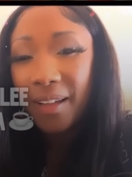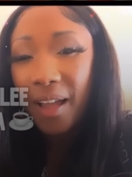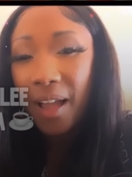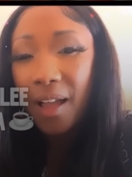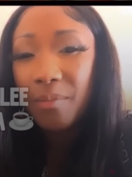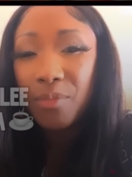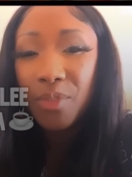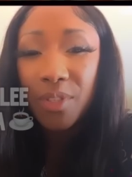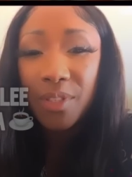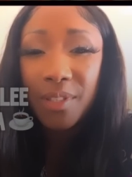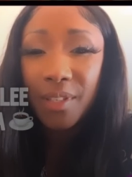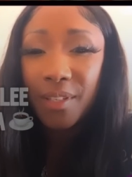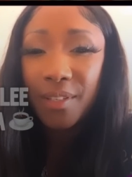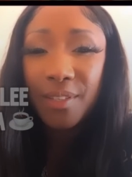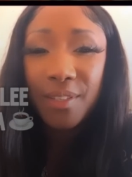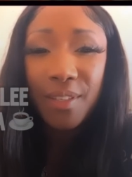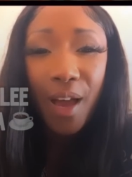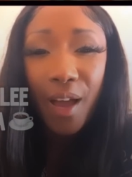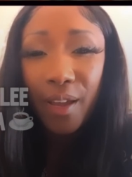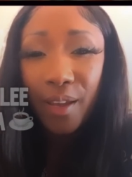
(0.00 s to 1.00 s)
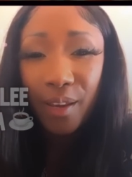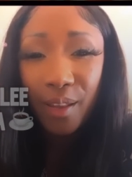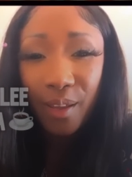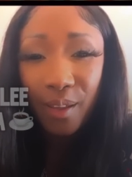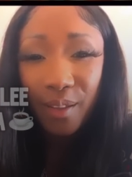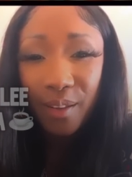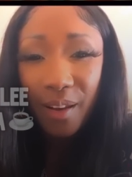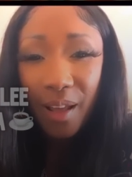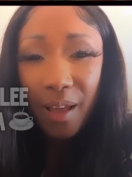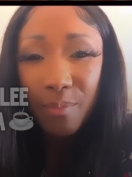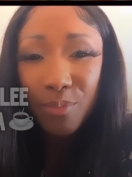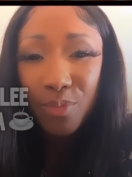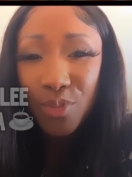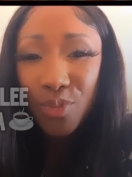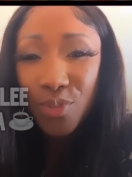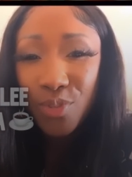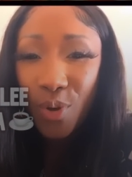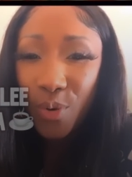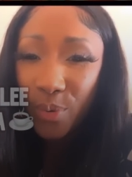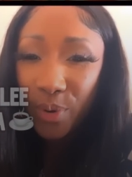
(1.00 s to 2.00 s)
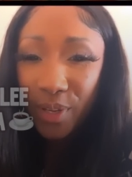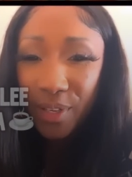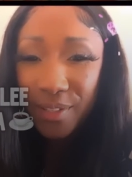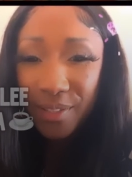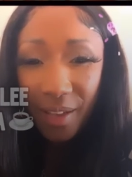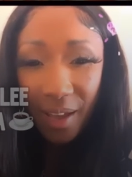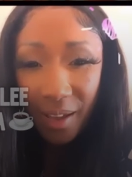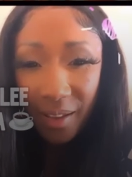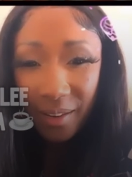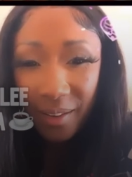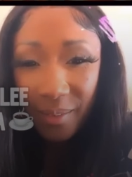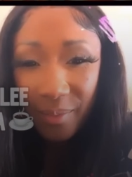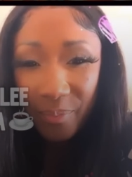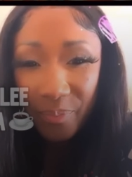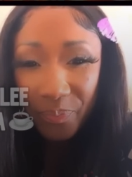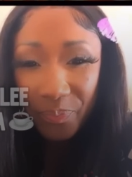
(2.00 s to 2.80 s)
I'm just excited. I'm so excited.